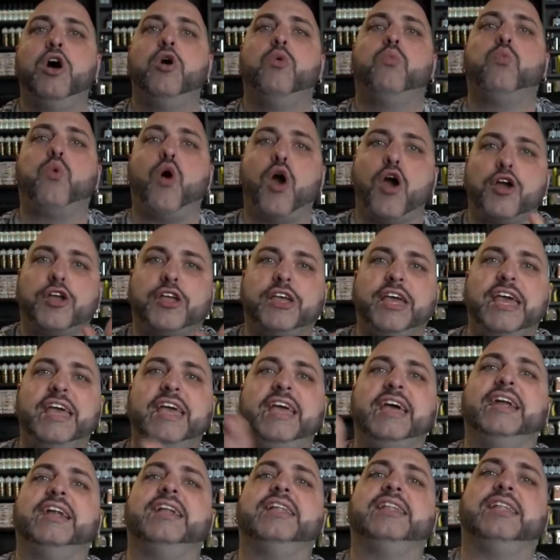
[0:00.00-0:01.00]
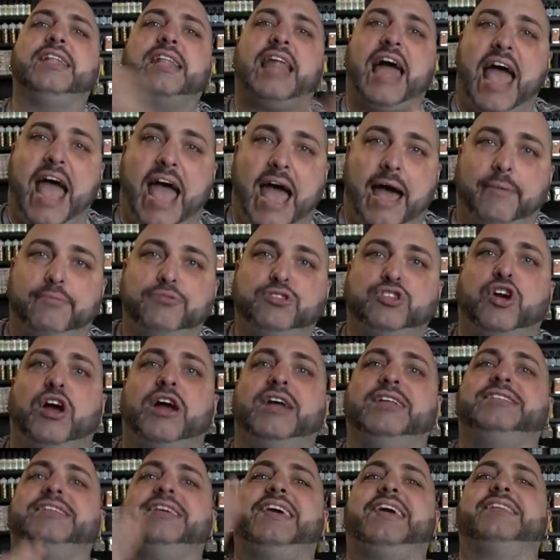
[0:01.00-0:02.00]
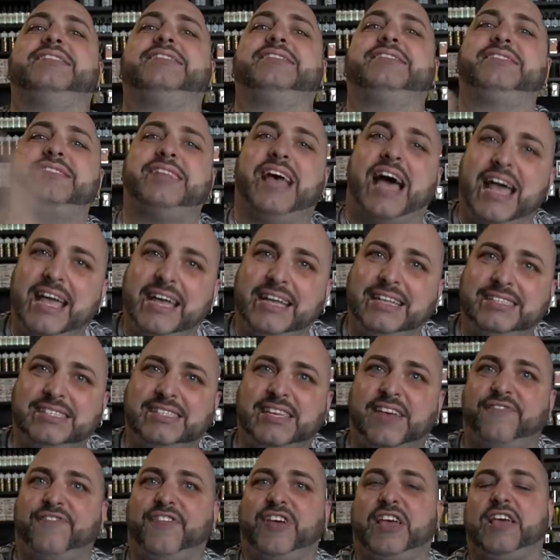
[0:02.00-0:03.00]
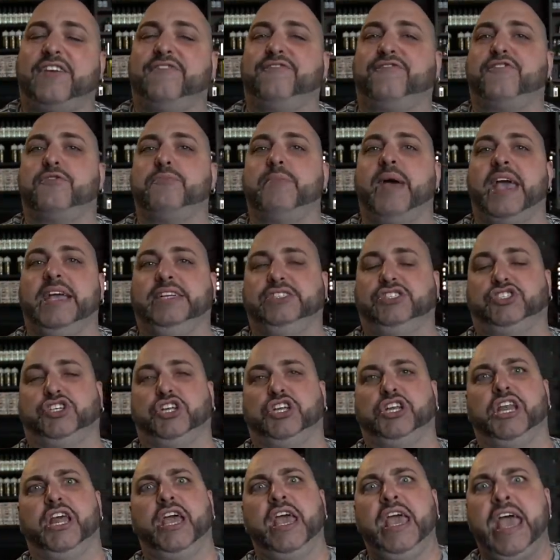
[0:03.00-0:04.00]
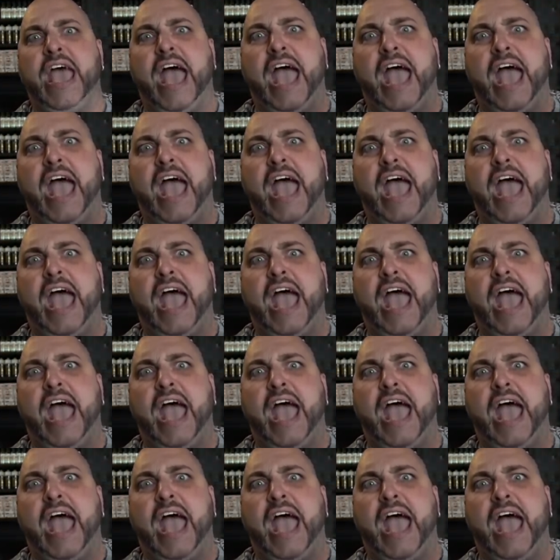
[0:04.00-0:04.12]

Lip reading: working in a lab trying to get scientific information